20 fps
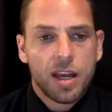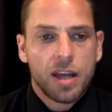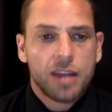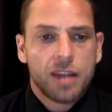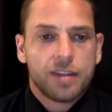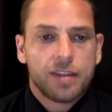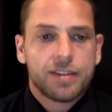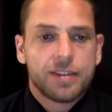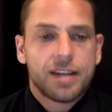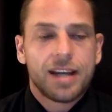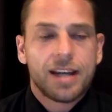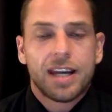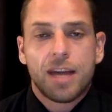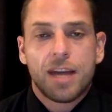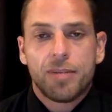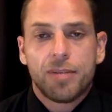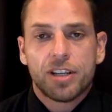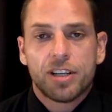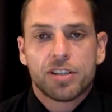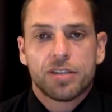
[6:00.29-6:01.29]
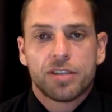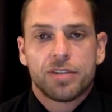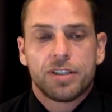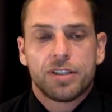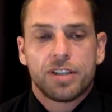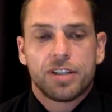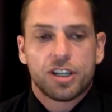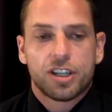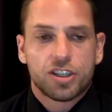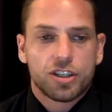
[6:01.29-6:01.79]
the dynamics of
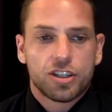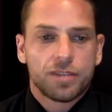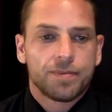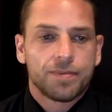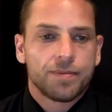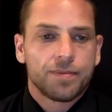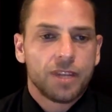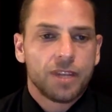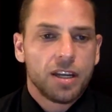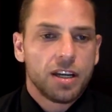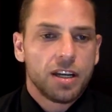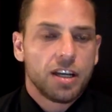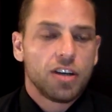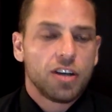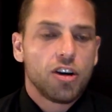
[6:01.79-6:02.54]
addiction, and